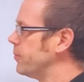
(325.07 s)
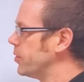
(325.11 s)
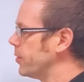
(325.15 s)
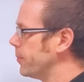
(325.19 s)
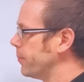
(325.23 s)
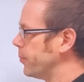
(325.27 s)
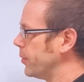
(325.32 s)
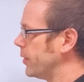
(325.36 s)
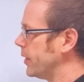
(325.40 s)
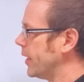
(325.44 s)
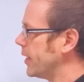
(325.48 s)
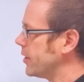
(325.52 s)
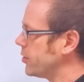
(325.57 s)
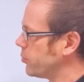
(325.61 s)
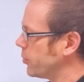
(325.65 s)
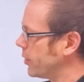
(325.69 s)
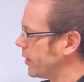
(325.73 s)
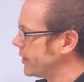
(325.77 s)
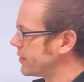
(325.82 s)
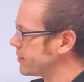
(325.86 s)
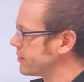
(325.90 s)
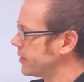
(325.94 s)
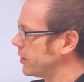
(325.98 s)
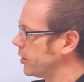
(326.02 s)
up with the actual
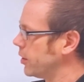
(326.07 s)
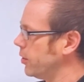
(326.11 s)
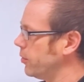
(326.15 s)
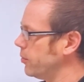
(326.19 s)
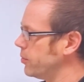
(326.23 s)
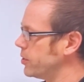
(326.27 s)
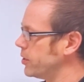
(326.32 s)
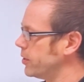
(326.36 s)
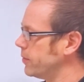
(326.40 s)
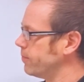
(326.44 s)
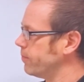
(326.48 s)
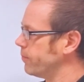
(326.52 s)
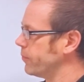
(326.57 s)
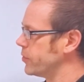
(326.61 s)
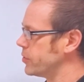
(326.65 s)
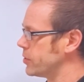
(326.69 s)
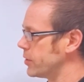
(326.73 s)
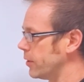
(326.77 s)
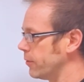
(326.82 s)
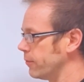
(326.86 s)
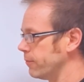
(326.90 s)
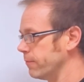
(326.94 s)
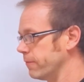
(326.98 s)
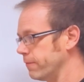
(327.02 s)
execution.
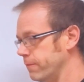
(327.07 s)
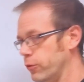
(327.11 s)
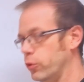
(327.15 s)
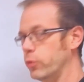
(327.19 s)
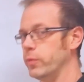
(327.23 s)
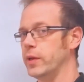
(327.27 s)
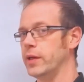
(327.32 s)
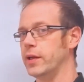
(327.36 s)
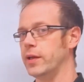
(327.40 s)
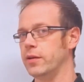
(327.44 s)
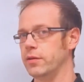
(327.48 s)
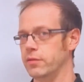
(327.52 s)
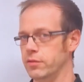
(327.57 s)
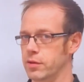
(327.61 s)
So formula,